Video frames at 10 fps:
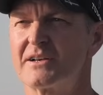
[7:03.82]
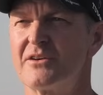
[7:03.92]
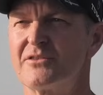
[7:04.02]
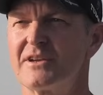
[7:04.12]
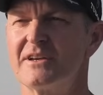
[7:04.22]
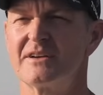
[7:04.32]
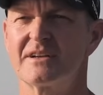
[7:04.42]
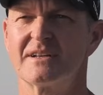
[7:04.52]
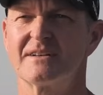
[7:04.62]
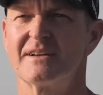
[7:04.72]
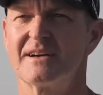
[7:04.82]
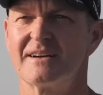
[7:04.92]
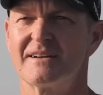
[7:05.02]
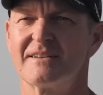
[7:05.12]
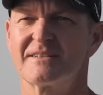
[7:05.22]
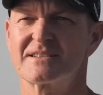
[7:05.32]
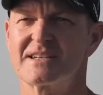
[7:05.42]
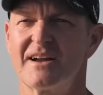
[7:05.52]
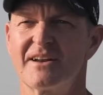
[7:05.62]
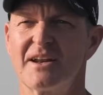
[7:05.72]
don't think you can
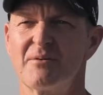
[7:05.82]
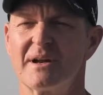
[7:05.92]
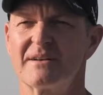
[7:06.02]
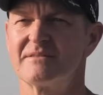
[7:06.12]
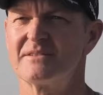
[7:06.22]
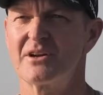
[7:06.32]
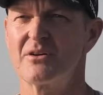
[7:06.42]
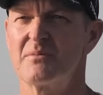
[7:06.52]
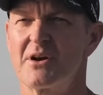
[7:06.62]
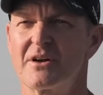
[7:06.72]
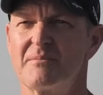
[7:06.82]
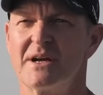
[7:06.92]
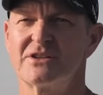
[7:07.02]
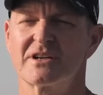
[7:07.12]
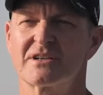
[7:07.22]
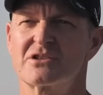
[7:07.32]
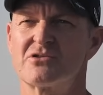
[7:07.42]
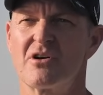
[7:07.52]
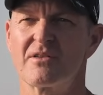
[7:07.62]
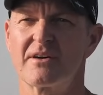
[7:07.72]
discount anyone. You know, American Magic is
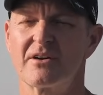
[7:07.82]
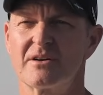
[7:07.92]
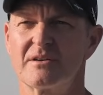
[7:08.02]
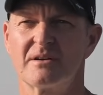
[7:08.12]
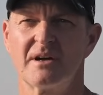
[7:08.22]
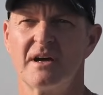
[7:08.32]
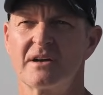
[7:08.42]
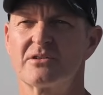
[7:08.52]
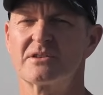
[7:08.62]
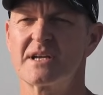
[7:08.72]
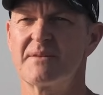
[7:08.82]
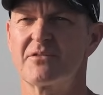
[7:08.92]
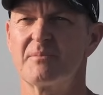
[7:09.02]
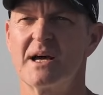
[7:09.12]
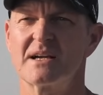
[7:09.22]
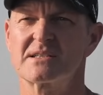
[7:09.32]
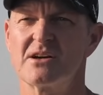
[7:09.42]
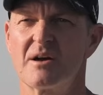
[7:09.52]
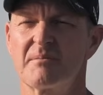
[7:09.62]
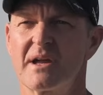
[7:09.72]
strong. They've got a good team from last
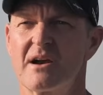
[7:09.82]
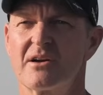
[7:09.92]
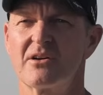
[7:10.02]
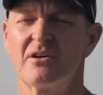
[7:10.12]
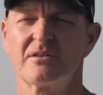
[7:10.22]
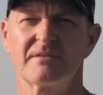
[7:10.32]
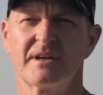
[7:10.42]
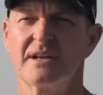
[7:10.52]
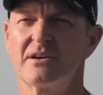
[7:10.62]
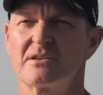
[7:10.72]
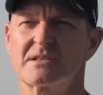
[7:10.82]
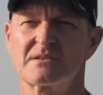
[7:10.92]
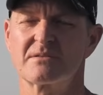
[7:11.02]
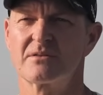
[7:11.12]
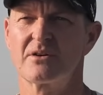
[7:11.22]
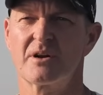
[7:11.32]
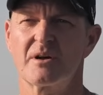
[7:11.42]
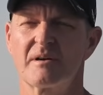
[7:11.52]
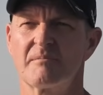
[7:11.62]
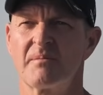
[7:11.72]
time carrying on. Ineos got
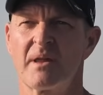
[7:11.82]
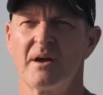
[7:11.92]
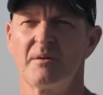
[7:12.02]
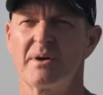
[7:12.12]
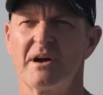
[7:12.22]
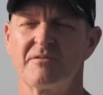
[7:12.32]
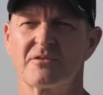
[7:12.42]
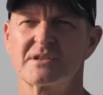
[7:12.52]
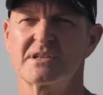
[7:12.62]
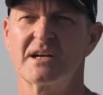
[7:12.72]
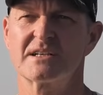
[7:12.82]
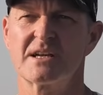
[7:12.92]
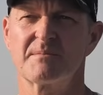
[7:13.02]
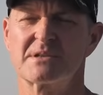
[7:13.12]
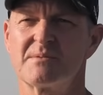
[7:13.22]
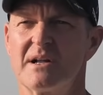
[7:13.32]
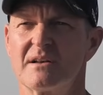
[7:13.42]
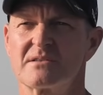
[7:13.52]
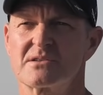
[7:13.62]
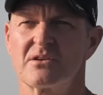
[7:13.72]
a powerful design team as
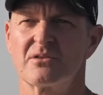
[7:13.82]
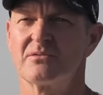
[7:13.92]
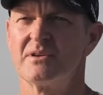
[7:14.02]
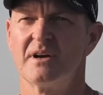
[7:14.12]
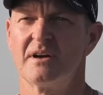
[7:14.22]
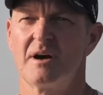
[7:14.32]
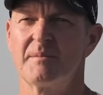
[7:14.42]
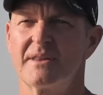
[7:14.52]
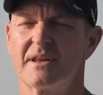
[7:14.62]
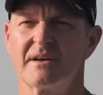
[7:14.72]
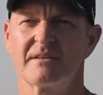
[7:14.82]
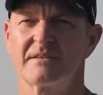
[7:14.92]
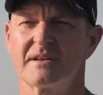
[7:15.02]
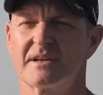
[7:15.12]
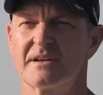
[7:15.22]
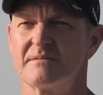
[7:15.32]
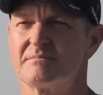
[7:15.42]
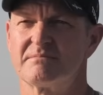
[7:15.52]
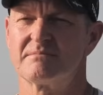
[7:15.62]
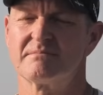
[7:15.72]
well. So, I mean, they're
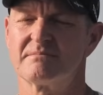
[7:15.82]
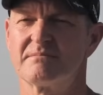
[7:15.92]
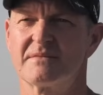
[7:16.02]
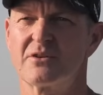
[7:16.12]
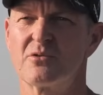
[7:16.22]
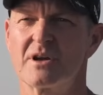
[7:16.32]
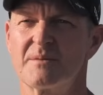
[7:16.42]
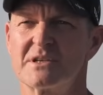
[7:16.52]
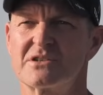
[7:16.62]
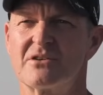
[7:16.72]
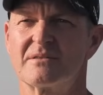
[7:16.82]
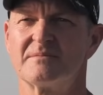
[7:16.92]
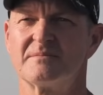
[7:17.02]
all going to be strong.